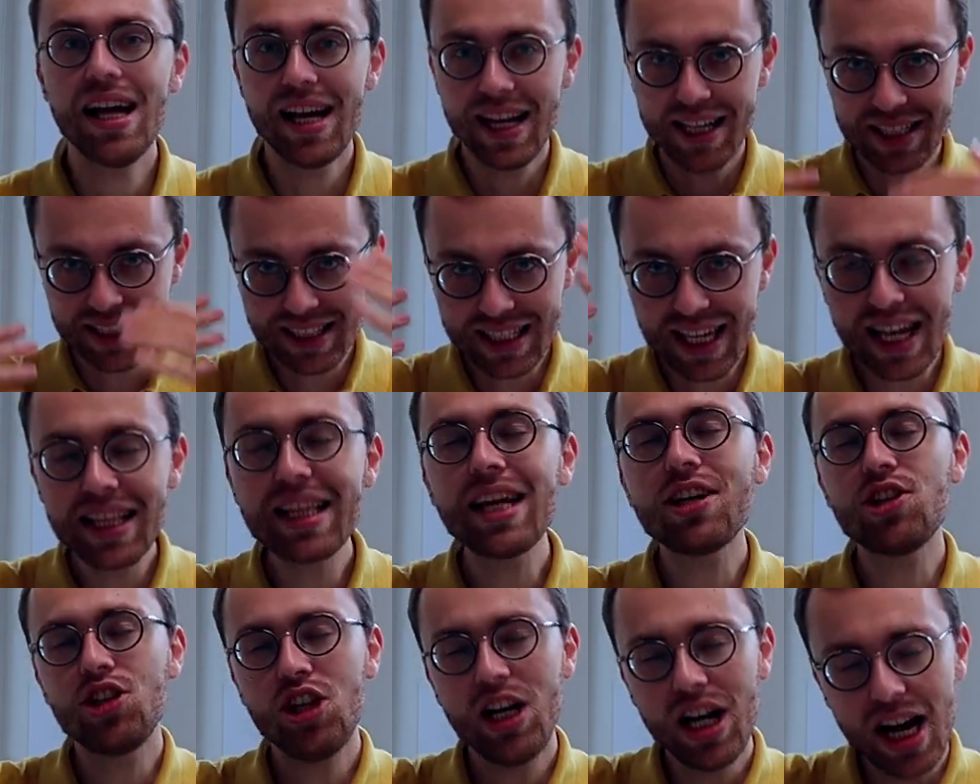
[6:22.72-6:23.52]
Then
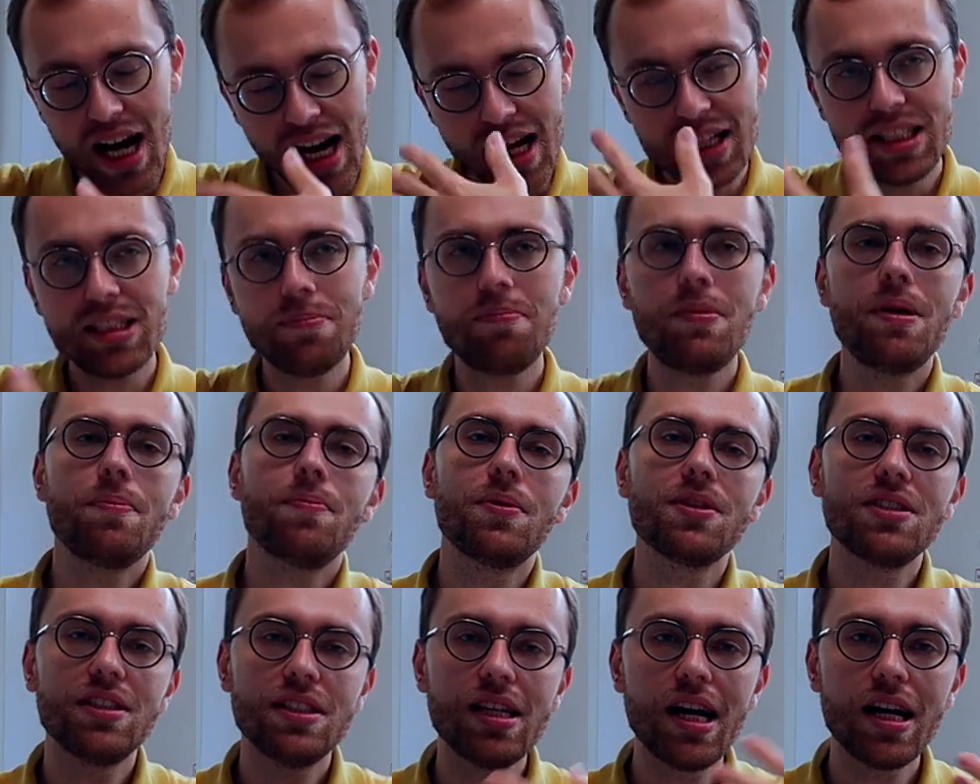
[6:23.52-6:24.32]
actually as the
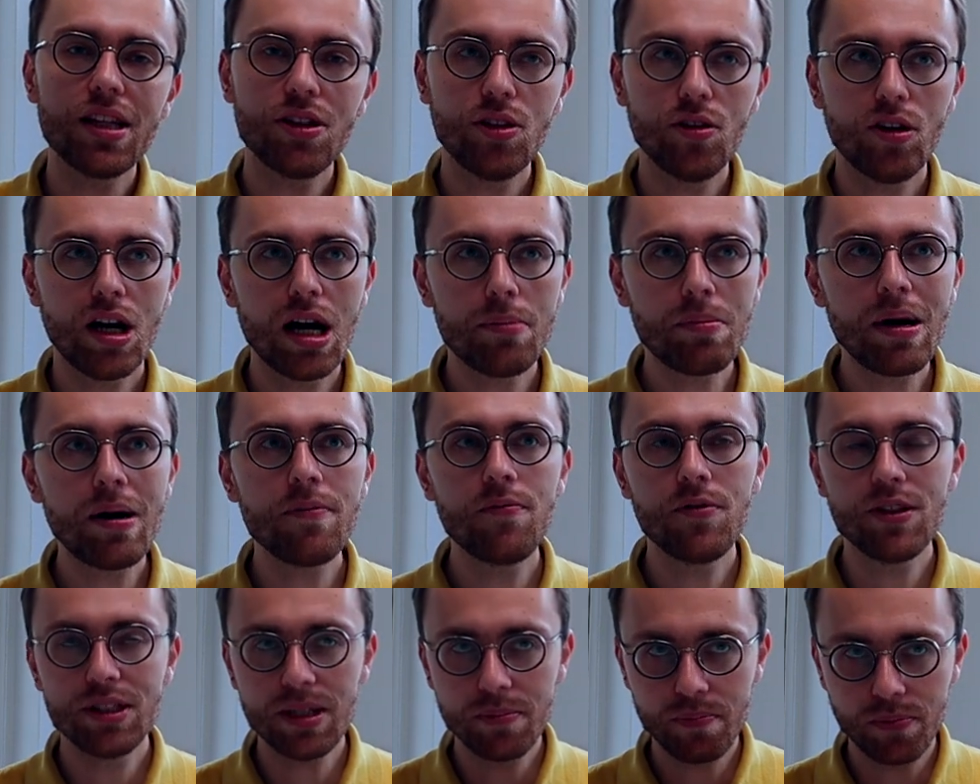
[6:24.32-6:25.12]
people start to come up
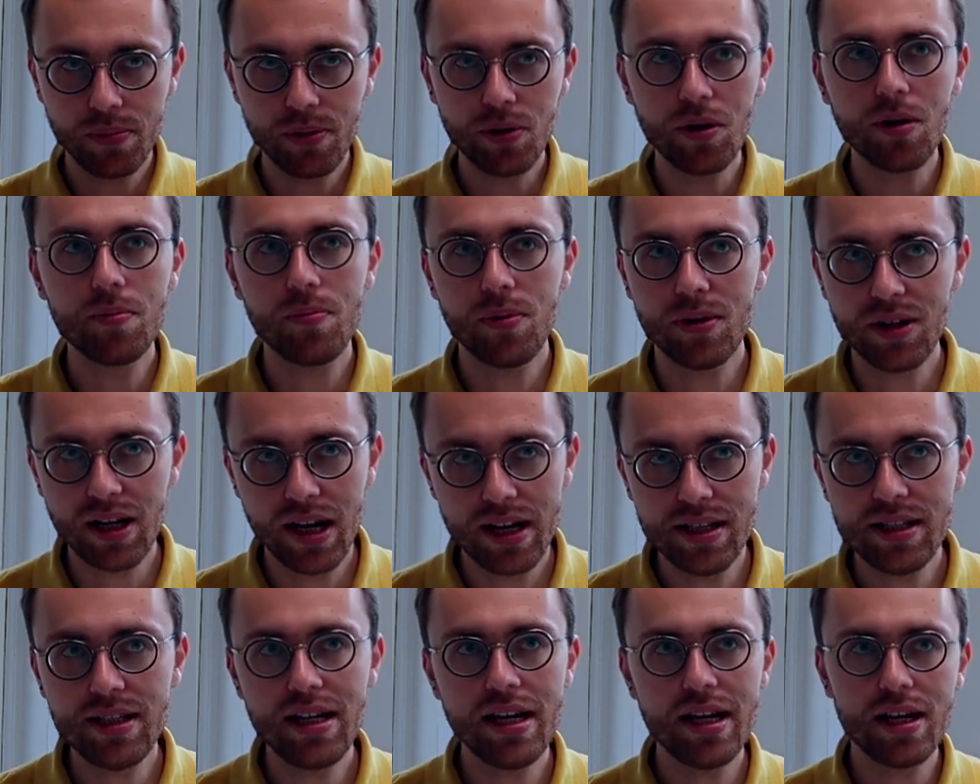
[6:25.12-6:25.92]
with the proper
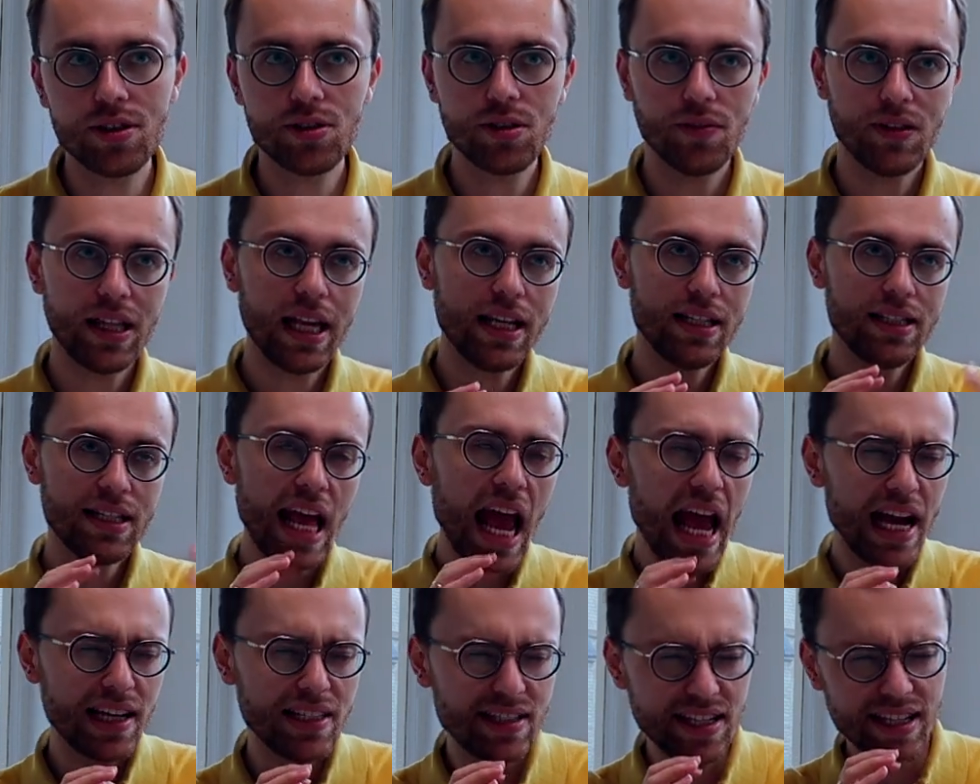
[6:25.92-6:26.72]
ideas of like
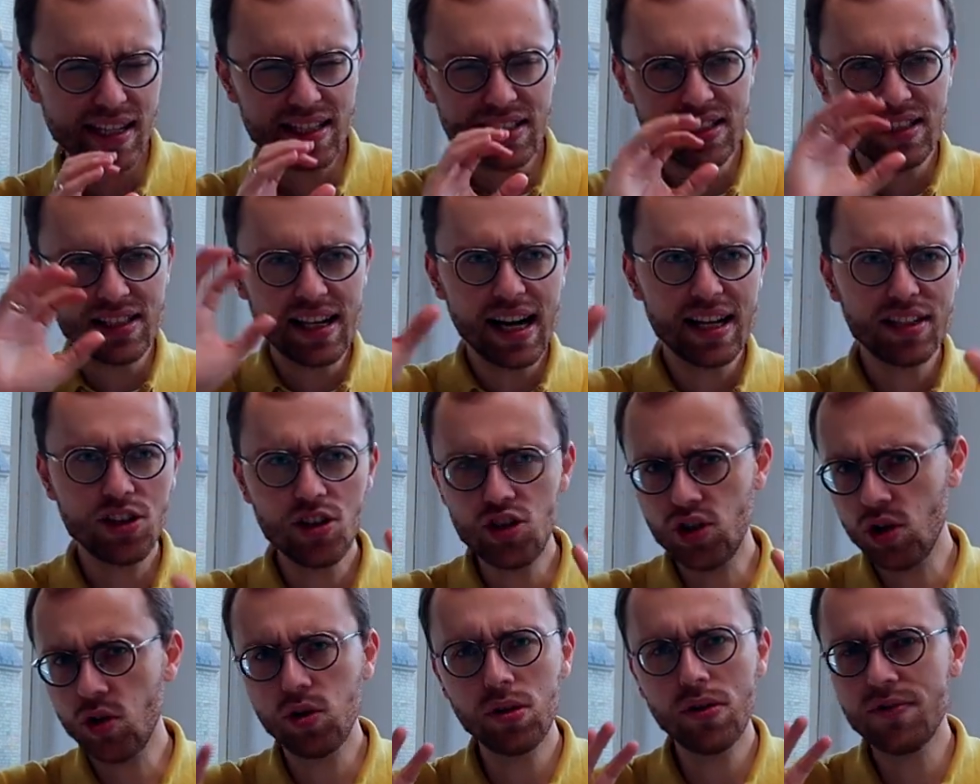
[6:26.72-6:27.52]
tactics,
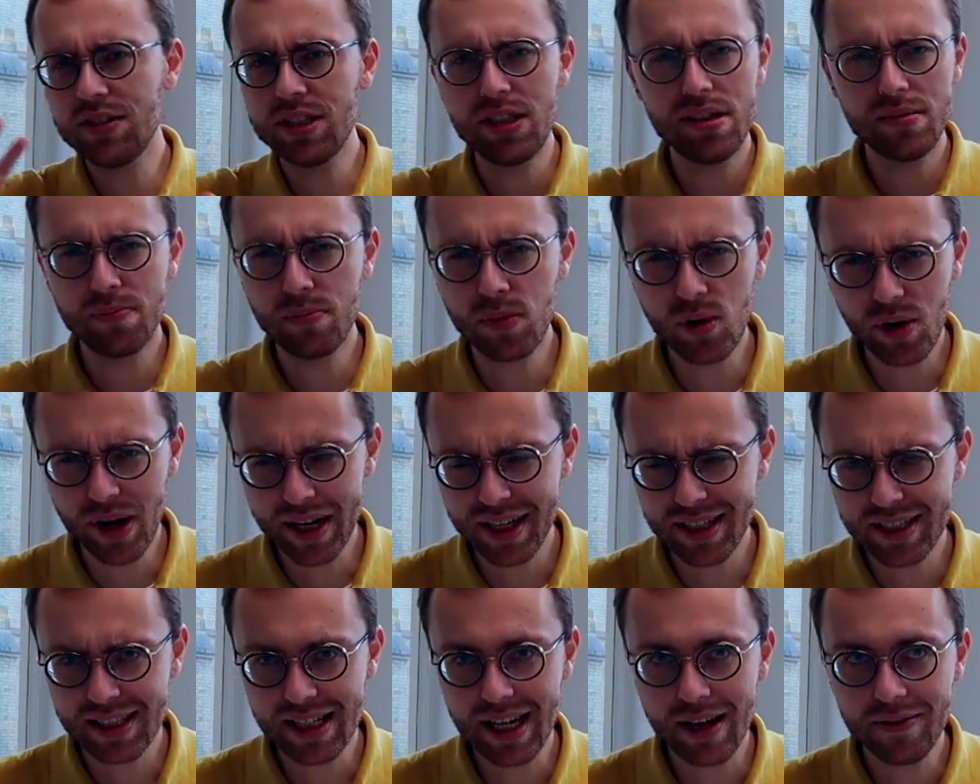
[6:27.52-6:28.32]
strategy, all of this boring
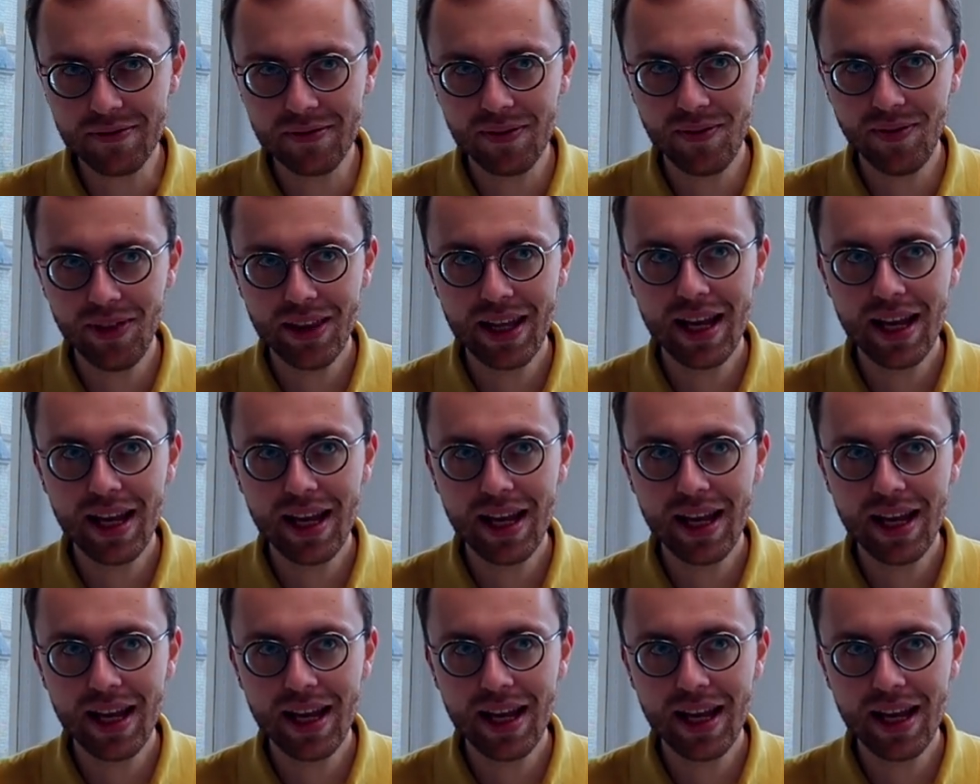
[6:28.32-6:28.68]
stuff.